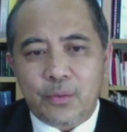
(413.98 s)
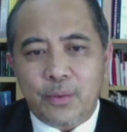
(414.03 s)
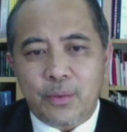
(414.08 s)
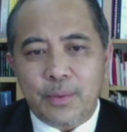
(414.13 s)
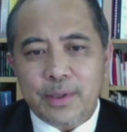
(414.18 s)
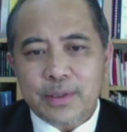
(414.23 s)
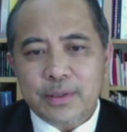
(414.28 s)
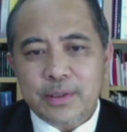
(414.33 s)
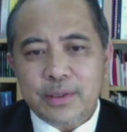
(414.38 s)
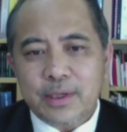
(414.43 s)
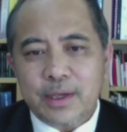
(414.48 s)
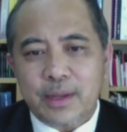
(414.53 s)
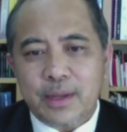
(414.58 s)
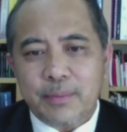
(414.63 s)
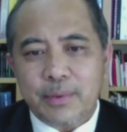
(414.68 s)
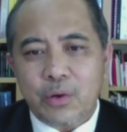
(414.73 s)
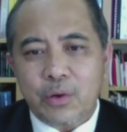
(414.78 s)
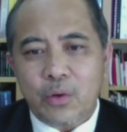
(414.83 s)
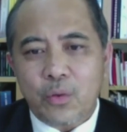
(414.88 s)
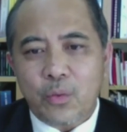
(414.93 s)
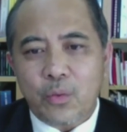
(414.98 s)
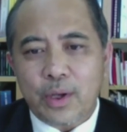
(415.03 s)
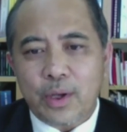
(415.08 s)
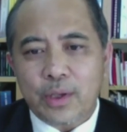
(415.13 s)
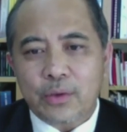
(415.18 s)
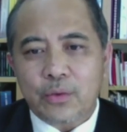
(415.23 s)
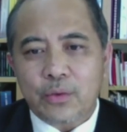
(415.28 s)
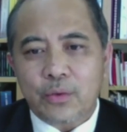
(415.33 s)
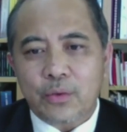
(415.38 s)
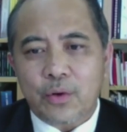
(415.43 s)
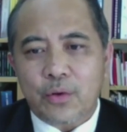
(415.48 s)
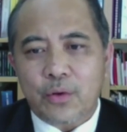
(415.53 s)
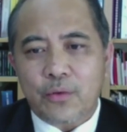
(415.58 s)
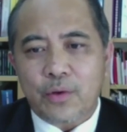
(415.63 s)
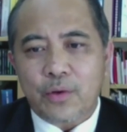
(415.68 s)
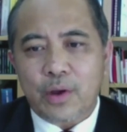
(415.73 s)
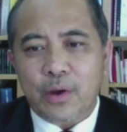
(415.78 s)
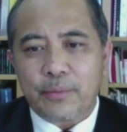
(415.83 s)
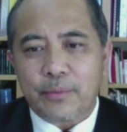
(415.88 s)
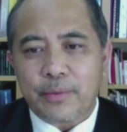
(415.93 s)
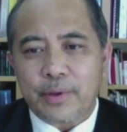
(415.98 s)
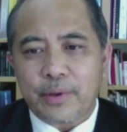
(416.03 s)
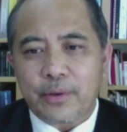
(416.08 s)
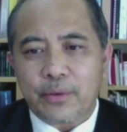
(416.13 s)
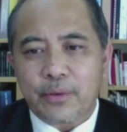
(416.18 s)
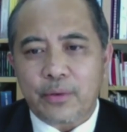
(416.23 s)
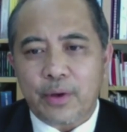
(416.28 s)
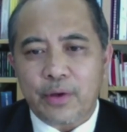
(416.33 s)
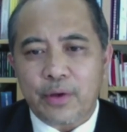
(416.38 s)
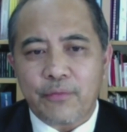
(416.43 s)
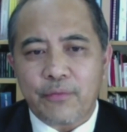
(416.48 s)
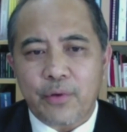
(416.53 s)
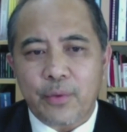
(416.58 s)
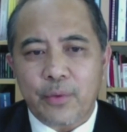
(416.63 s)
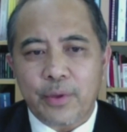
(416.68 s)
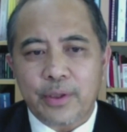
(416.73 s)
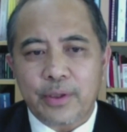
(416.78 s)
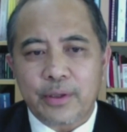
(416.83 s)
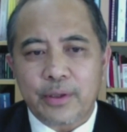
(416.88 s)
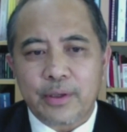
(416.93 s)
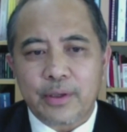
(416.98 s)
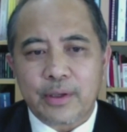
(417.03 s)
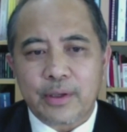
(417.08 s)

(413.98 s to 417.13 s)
we may still have a long way to go, however, going forward.